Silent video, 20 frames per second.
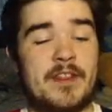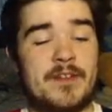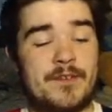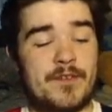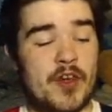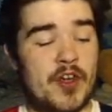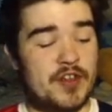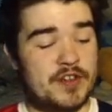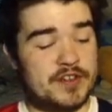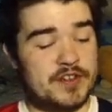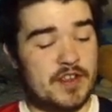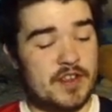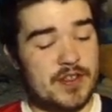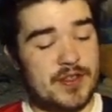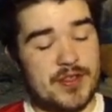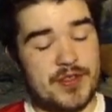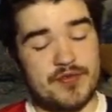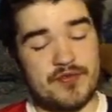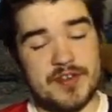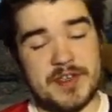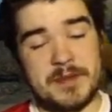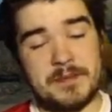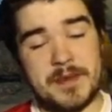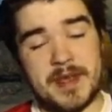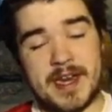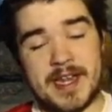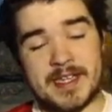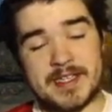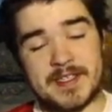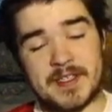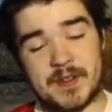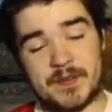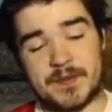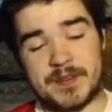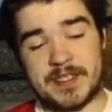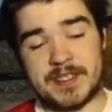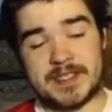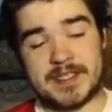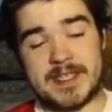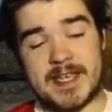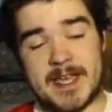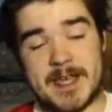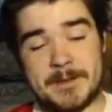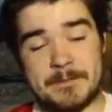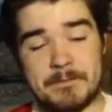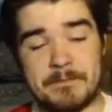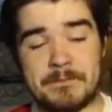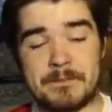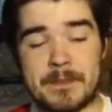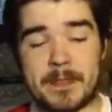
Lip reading: the first 3 minutes of this game.